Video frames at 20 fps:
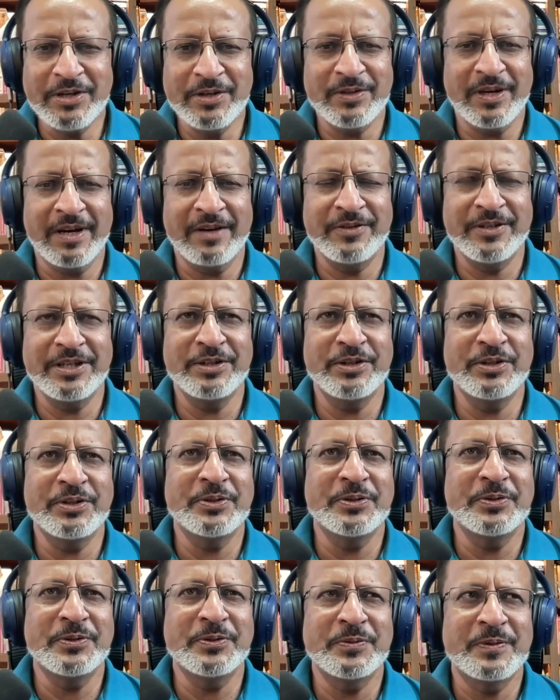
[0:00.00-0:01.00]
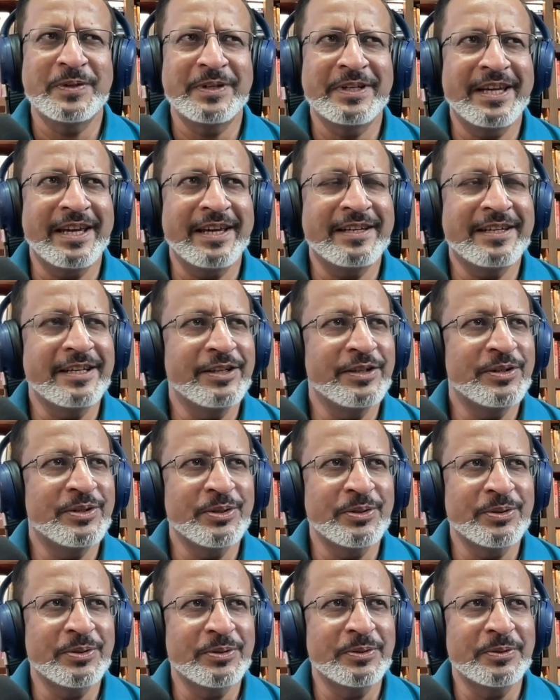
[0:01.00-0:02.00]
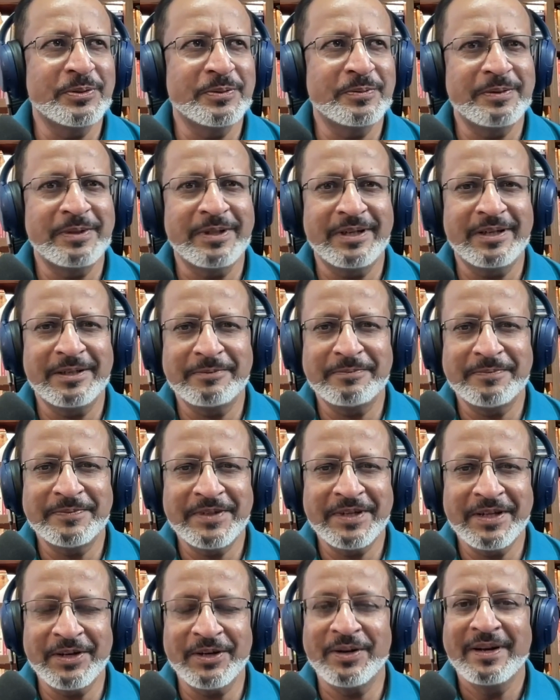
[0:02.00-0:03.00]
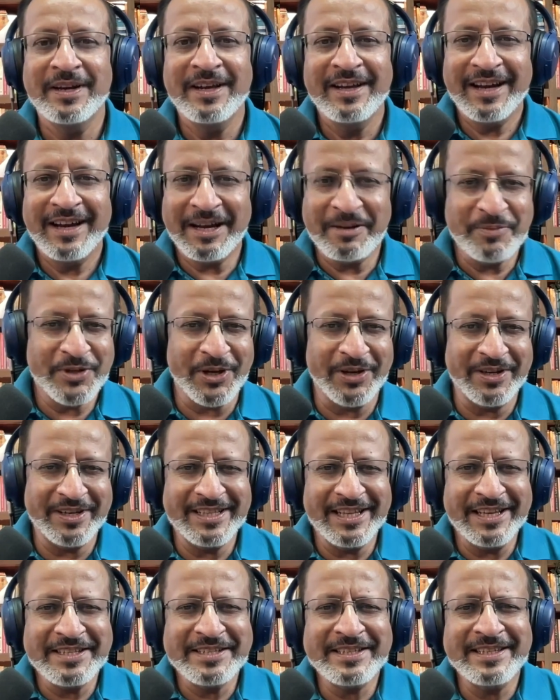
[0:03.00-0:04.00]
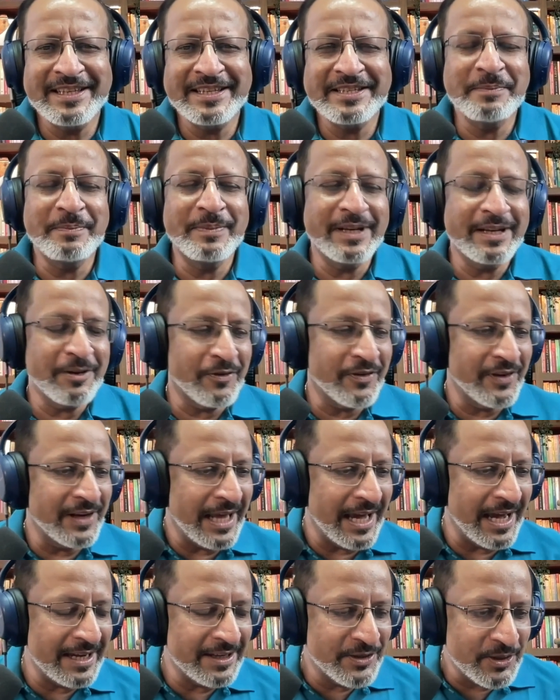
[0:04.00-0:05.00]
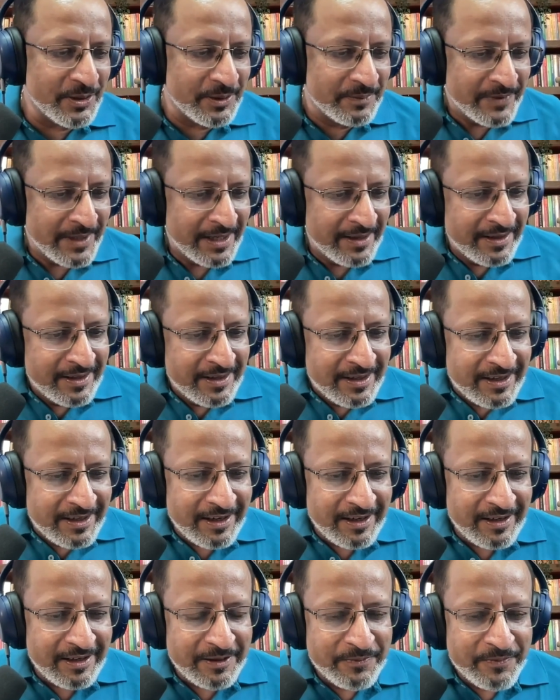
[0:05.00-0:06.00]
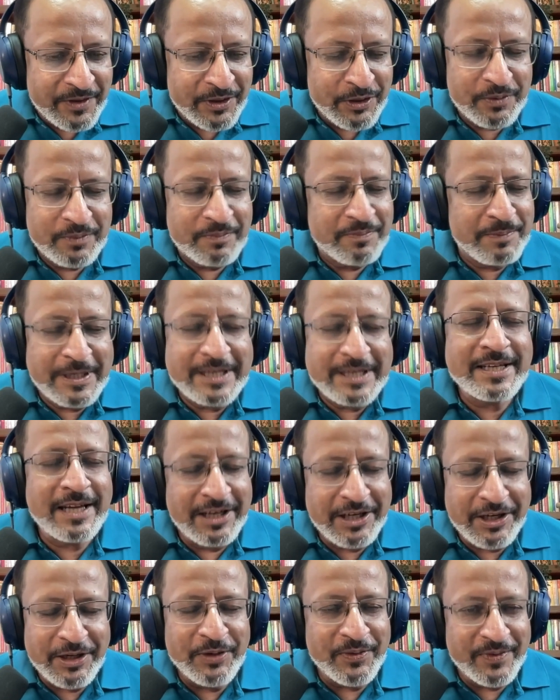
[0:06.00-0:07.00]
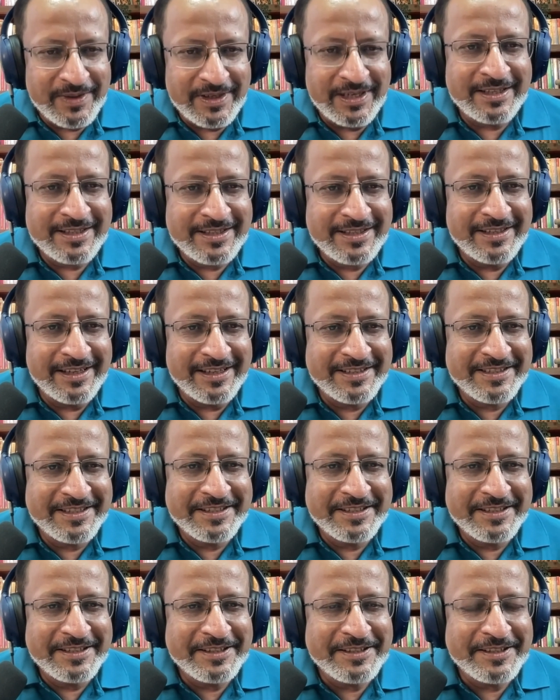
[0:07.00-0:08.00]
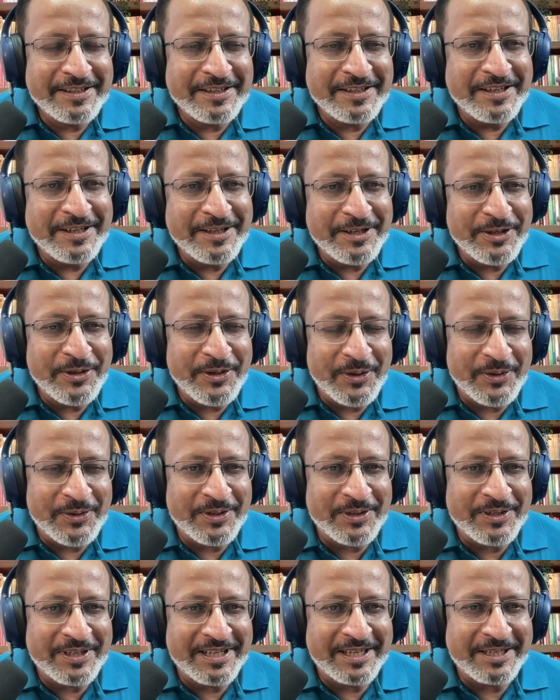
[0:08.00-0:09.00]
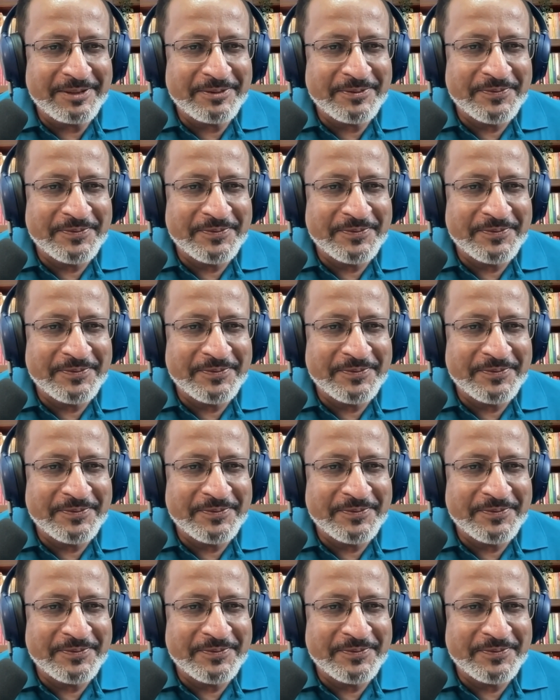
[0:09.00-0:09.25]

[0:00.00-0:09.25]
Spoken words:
did how did you get into I'm sorry, there's a bit of a lag, so you please continue. Let's hear you out on that.